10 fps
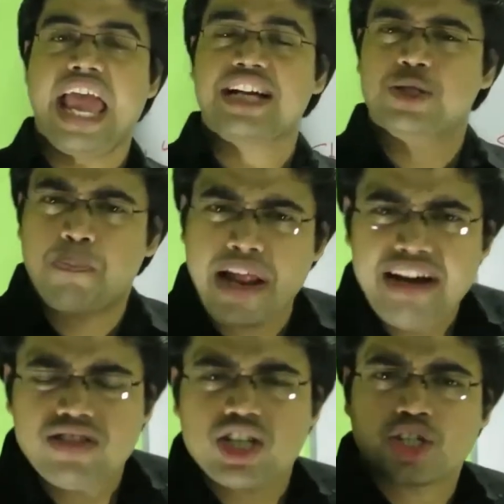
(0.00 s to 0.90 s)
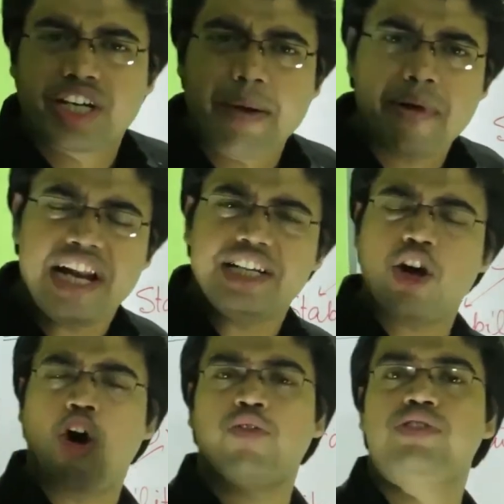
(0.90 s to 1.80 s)
explained the
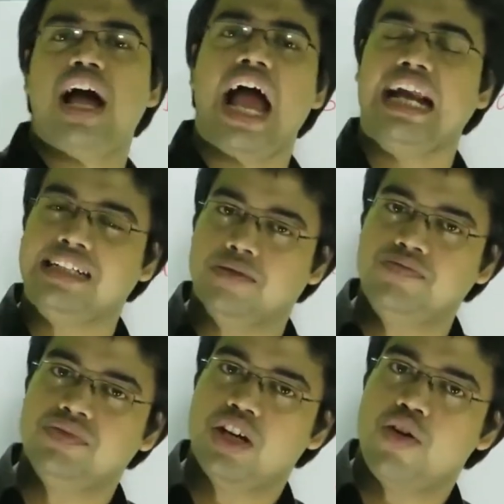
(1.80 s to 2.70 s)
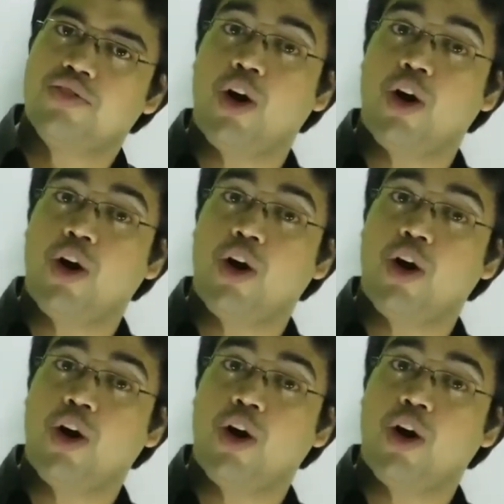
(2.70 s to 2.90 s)
stability of the atom